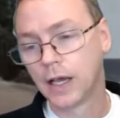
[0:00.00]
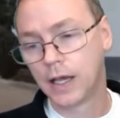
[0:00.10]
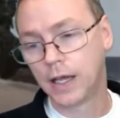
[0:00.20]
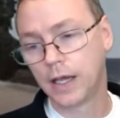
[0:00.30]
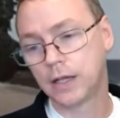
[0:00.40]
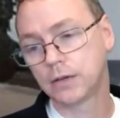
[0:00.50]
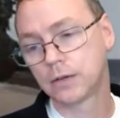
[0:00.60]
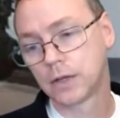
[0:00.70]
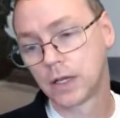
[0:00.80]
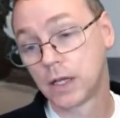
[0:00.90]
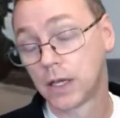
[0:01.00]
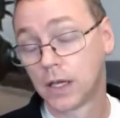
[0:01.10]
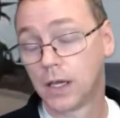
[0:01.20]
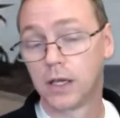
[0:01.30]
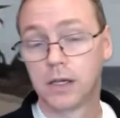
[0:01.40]
And
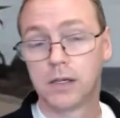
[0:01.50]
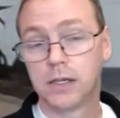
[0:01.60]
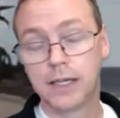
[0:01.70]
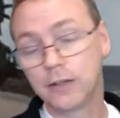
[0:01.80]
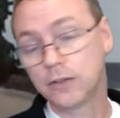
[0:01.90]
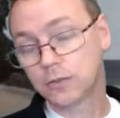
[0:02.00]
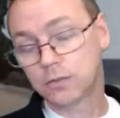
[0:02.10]
his